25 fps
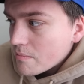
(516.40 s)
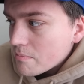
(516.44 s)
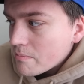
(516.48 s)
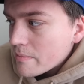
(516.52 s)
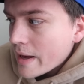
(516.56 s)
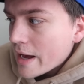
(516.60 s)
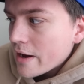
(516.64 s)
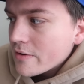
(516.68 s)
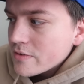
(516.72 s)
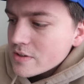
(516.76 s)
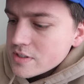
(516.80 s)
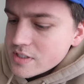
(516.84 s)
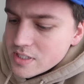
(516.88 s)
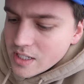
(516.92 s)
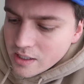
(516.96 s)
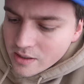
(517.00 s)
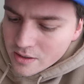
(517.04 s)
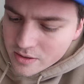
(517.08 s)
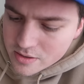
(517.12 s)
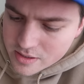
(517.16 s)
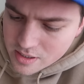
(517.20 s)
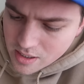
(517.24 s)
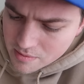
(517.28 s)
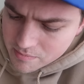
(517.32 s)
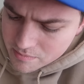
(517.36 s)
Mountain
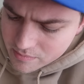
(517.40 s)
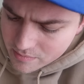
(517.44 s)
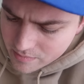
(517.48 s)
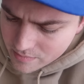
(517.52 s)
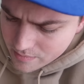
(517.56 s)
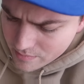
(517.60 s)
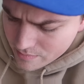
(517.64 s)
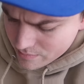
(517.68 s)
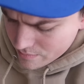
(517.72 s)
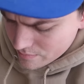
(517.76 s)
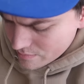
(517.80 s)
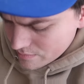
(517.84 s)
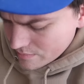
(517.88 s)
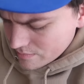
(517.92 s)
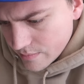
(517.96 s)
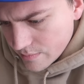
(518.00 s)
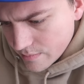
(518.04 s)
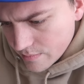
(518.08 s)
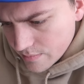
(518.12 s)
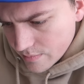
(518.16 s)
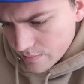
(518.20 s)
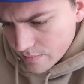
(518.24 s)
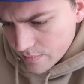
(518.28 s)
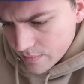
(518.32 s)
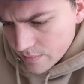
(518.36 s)
Standard Time.
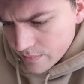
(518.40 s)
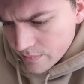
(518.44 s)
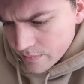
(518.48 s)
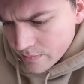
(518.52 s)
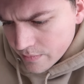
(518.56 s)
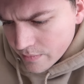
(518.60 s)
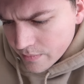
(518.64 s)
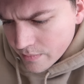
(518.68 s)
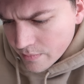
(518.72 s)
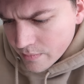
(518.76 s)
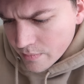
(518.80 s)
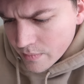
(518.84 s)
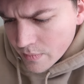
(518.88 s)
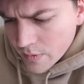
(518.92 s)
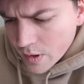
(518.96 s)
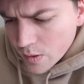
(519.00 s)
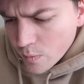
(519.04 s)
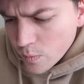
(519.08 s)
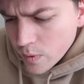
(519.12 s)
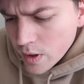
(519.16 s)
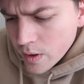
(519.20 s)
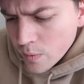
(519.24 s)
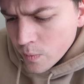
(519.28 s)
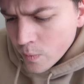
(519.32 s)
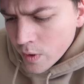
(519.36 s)
You are.
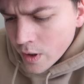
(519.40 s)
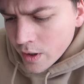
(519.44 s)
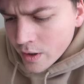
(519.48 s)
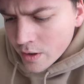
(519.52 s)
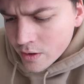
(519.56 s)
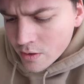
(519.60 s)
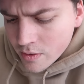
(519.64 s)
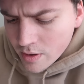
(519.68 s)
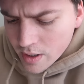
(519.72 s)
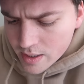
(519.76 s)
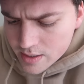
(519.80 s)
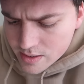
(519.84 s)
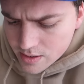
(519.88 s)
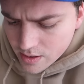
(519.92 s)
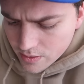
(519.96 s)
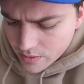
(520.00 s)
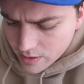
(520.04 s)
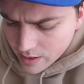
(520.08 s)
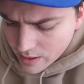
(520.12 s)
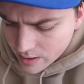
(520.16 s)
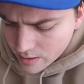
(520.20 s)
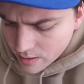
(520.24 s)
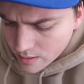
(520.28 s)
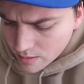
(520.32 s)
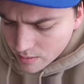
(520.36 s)
Where are you guys
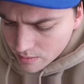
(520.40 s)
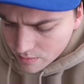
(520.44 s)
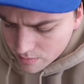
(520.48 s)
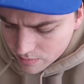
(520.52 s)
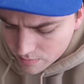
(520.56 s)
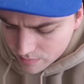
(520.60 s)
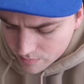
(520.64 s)
located?